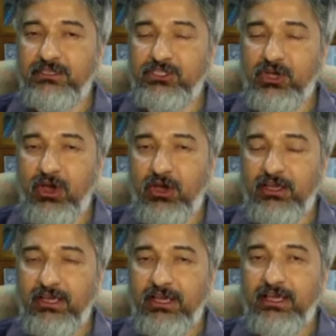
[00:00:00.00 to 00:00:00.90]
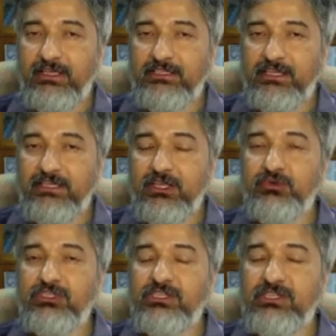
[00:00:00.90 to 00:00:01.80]
talk, is that
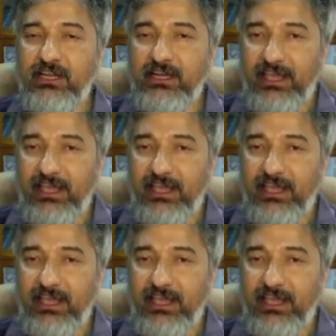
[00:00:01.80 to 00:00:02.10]
you still